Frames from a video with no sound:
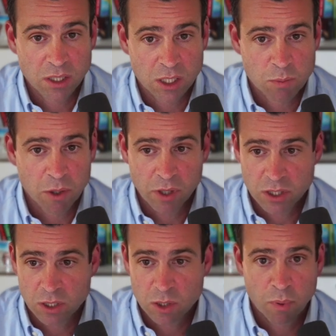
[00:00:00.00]

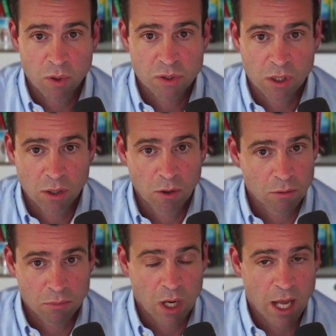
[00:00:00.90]
experiences posting
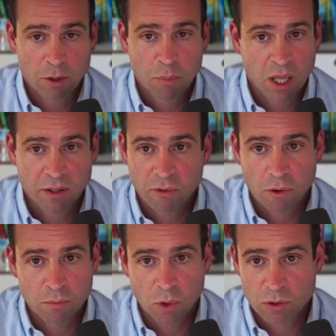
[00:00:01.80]
on other
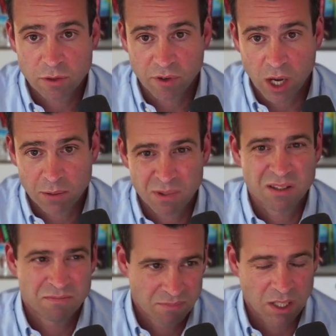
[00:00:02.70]
platforms, also fine,
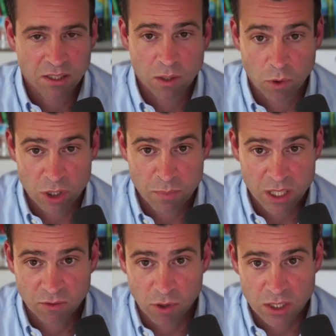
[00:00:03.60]
but LinkedIn works
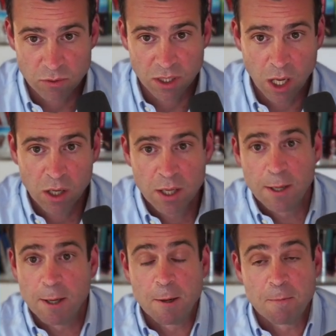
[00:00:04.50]
best for us right now.
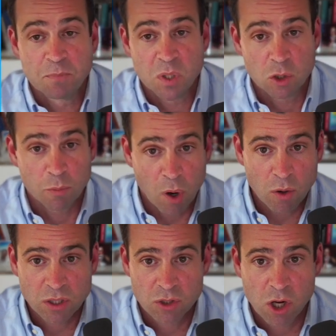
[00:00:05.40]
You
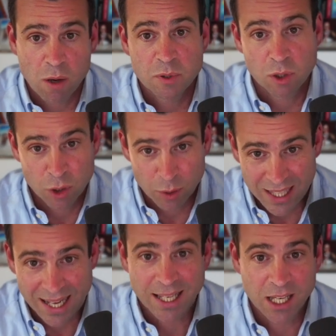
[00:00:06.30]
post the job, so you
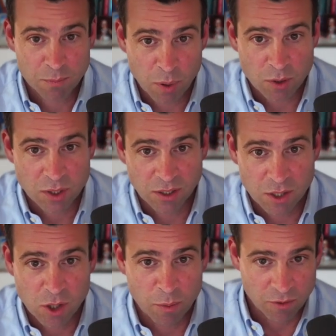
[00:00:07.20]
delegate posting the
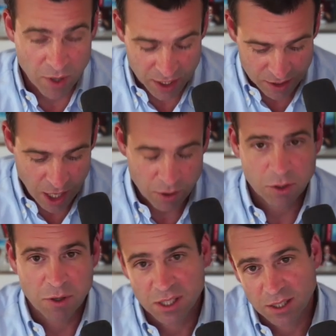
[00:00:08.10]
job. You write it down,
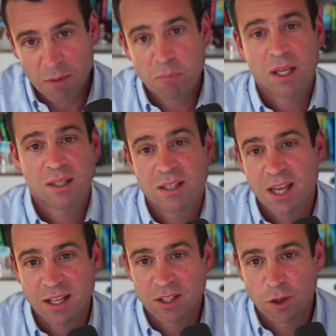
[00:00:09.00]
create a template,
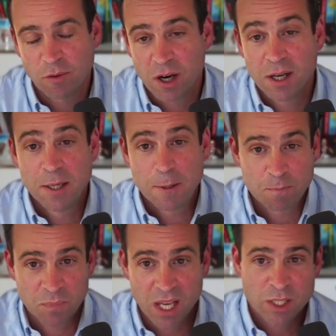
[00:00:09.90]
hand it over.
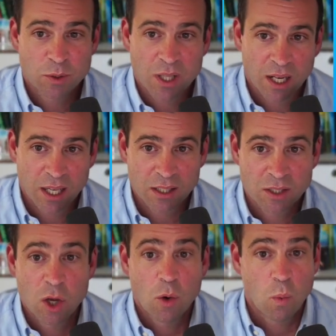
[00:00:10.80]
Next, you
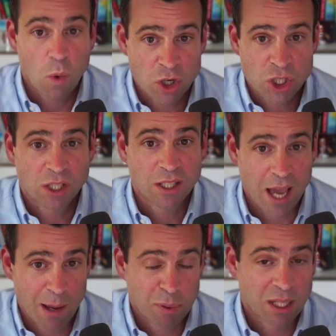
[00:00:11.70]
delegate watching the
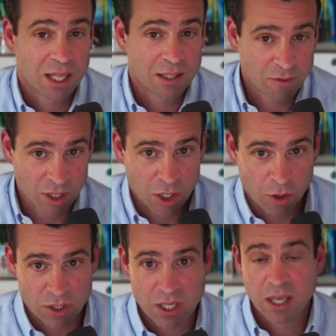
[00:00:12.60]
applicant
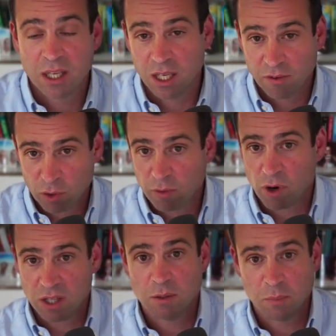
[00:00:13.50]
videos. If you've
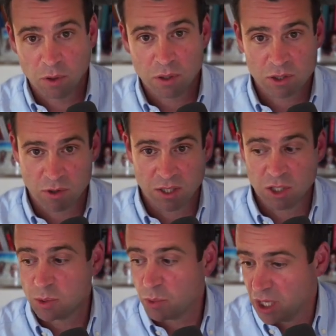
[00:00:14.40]
read the book,
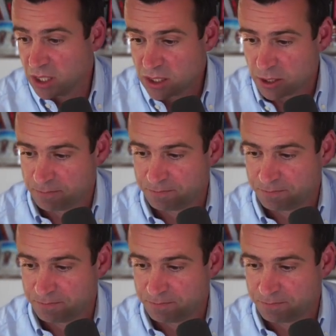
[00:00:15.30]
Strategy Sprints,